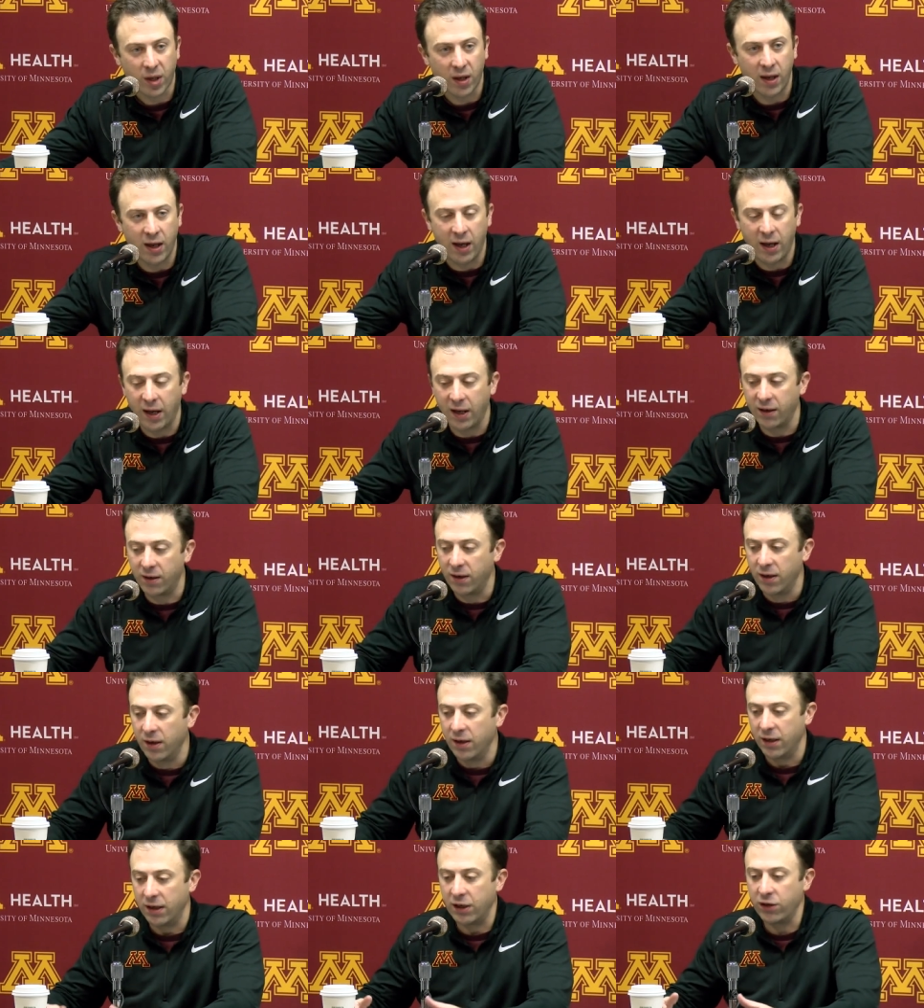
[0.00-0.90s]
And
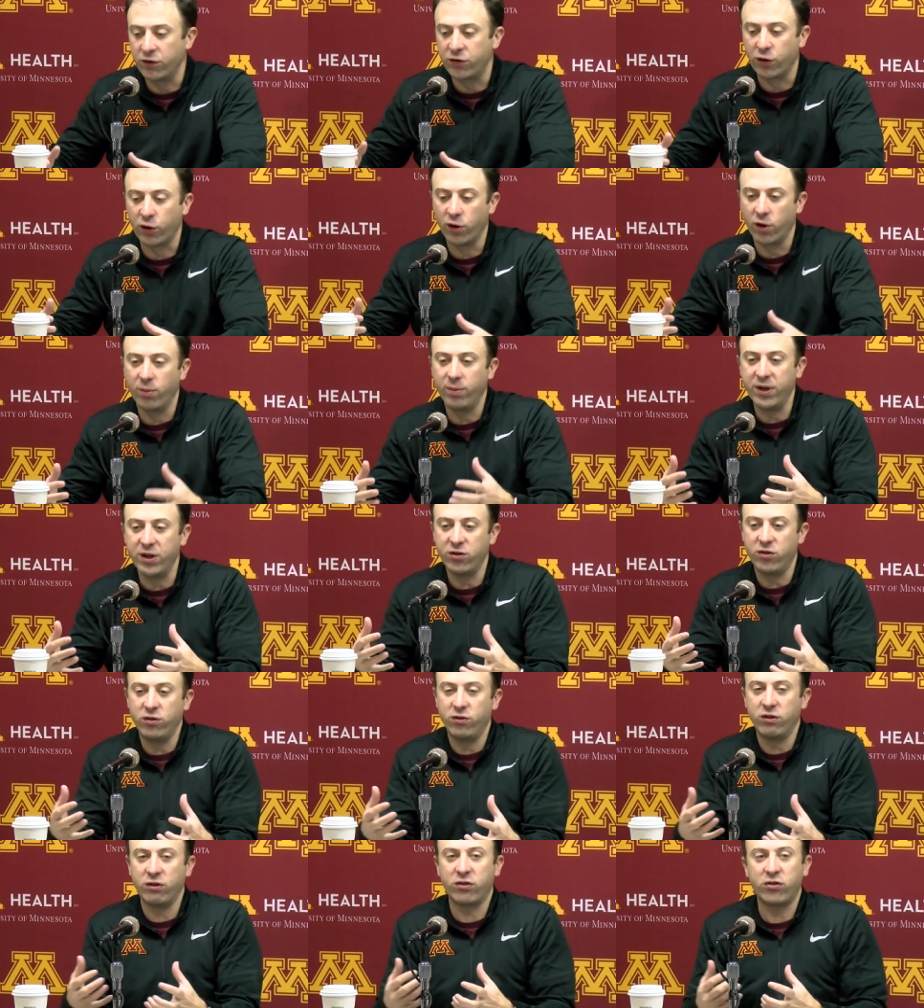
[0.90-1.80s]
internal means
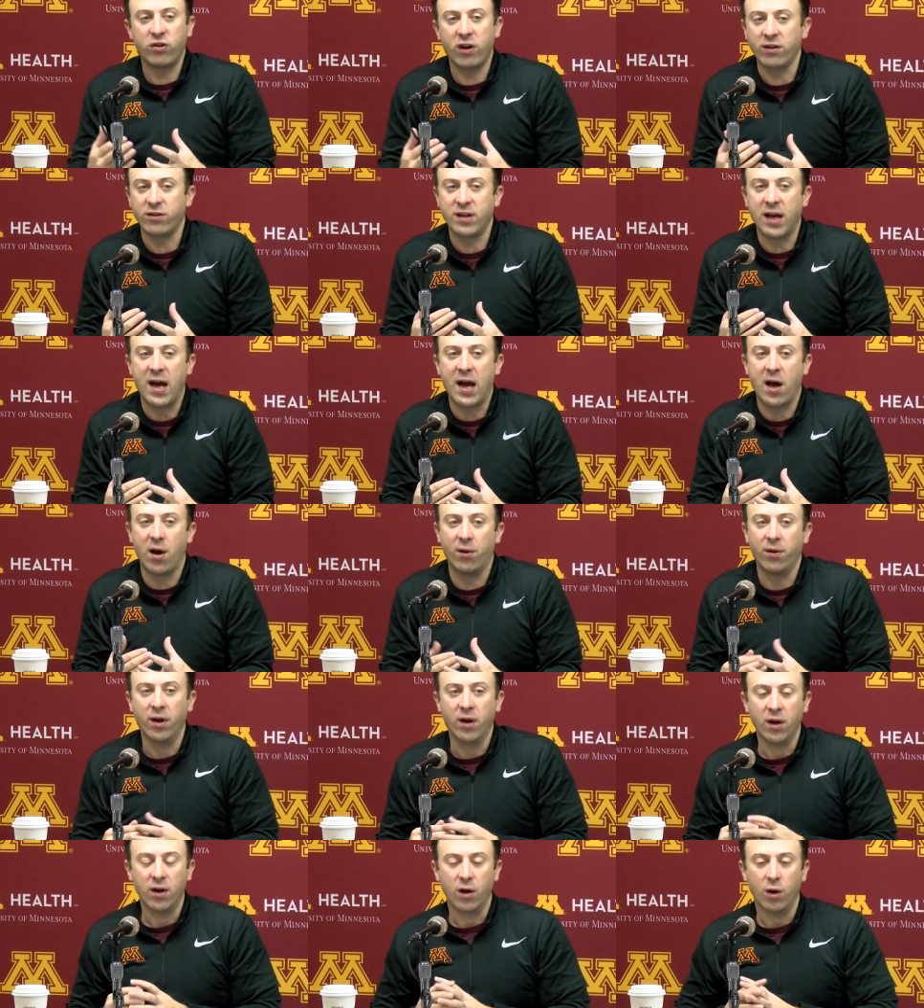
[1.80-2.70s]
you just shut down,
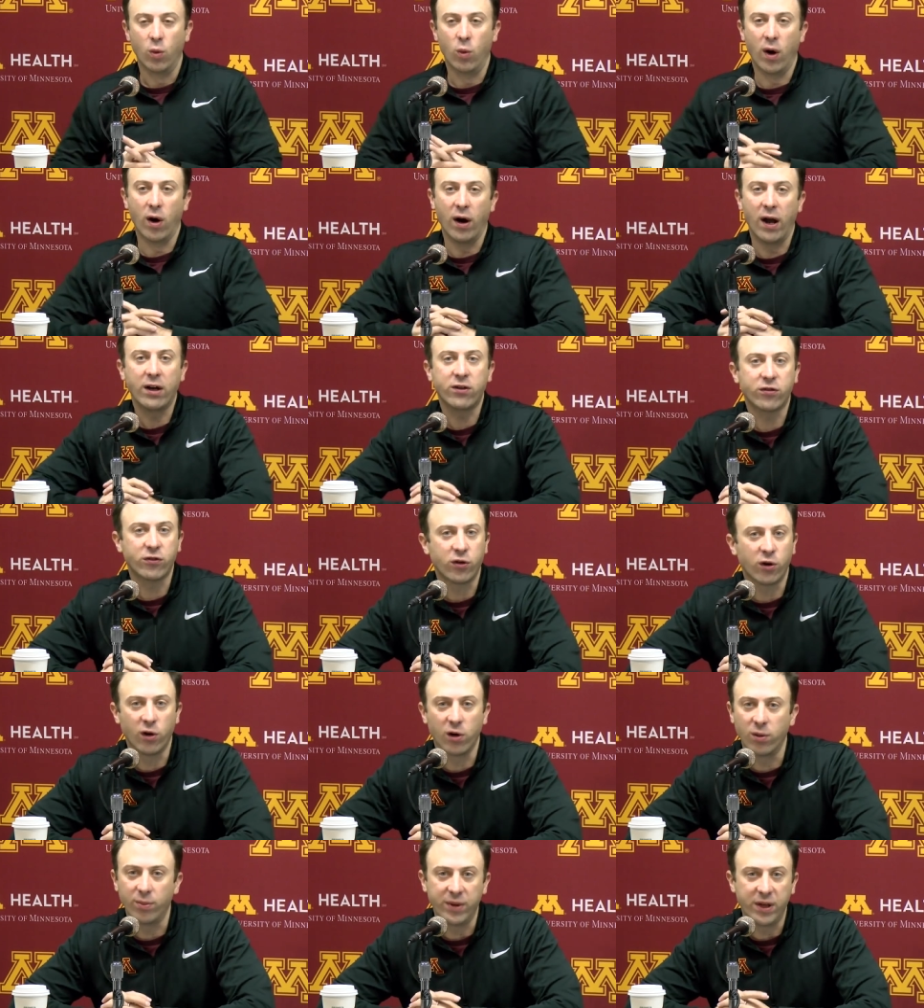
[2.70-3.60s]
where
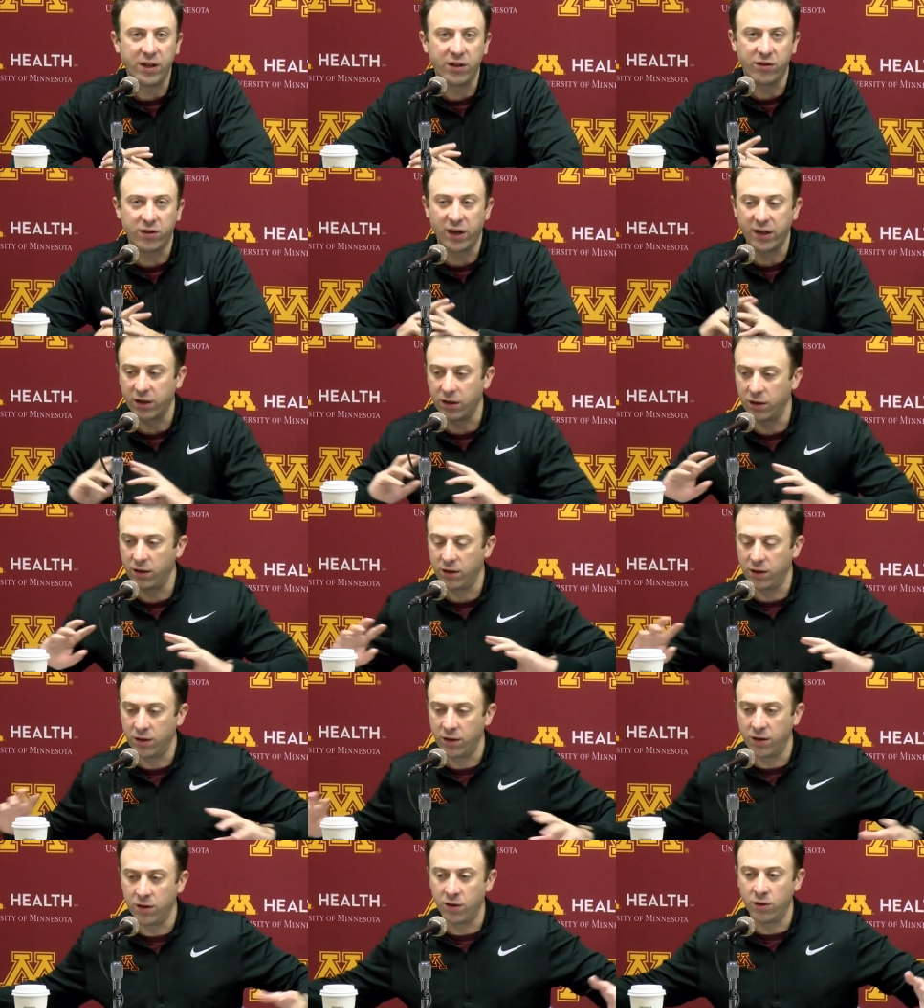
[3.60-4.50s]
external means like
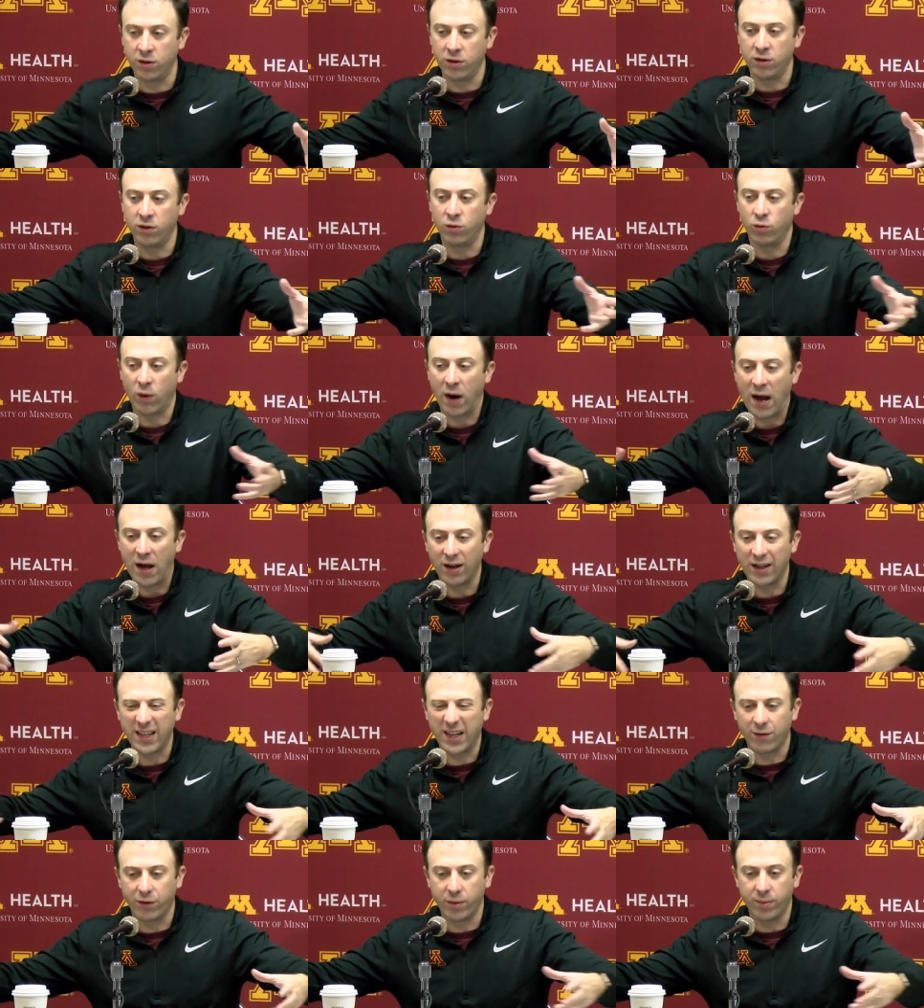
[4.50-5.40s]
you
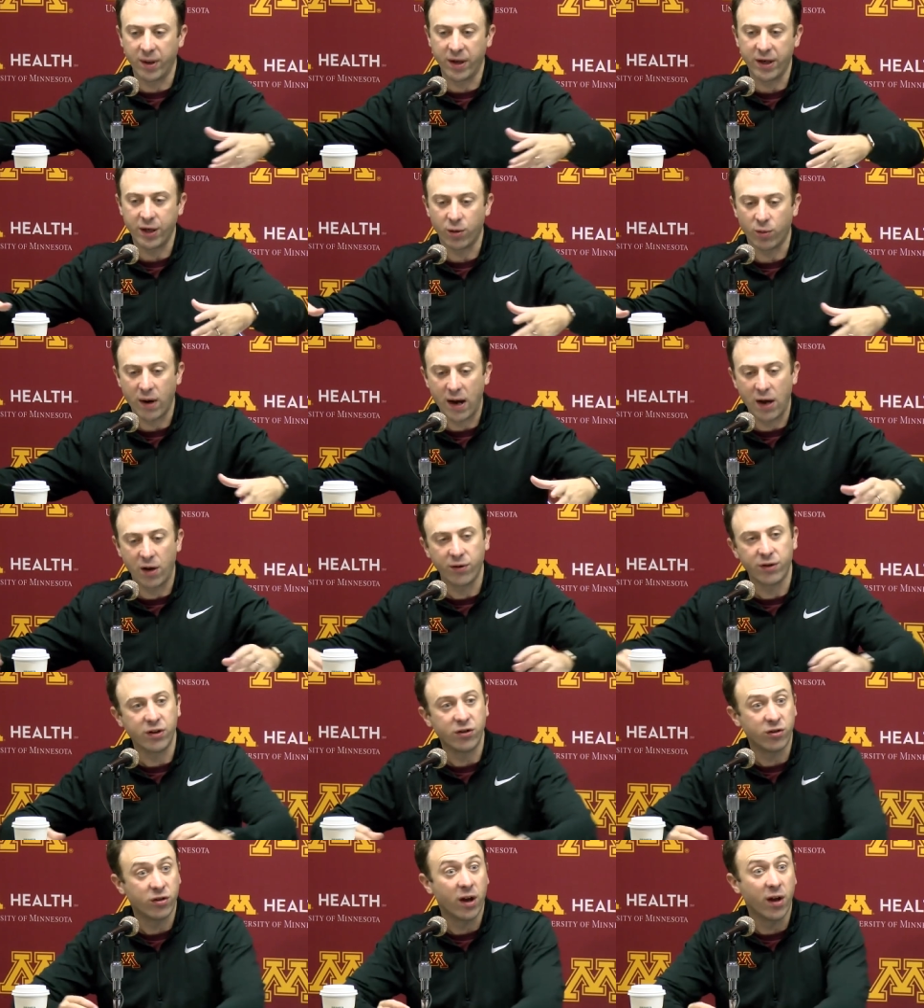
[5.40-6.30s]
rally everybody around
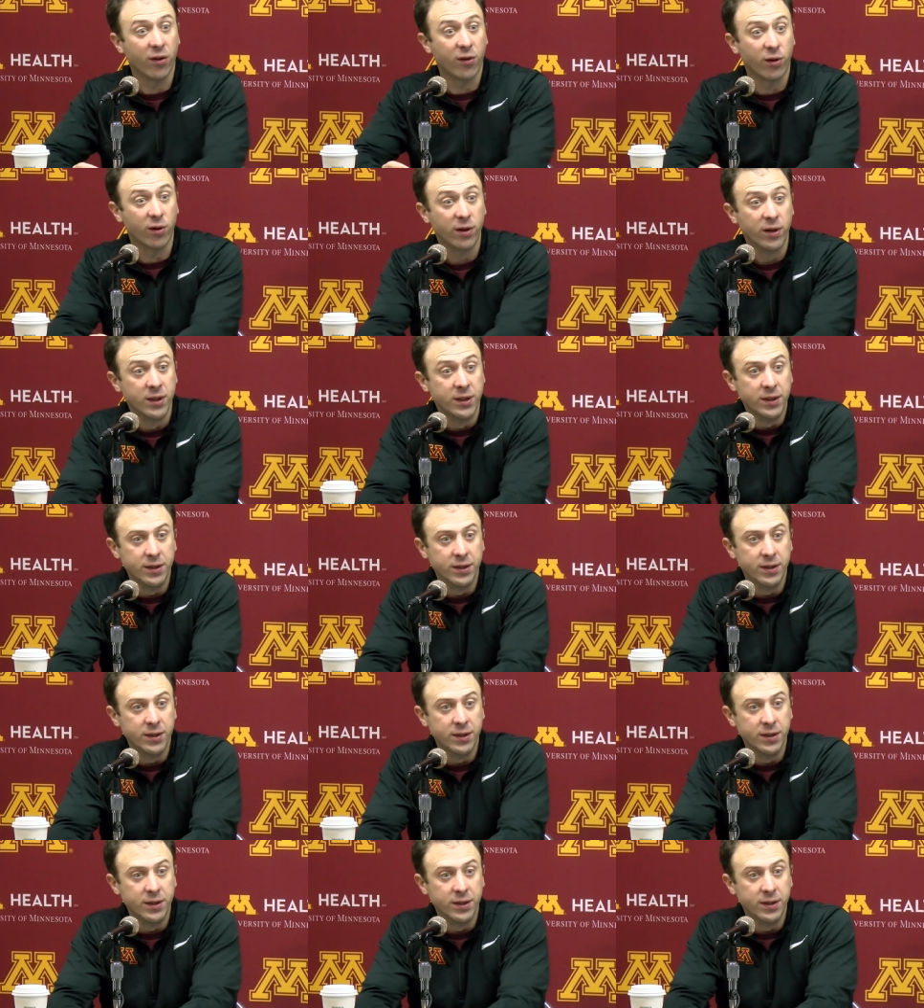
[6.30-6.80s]
each other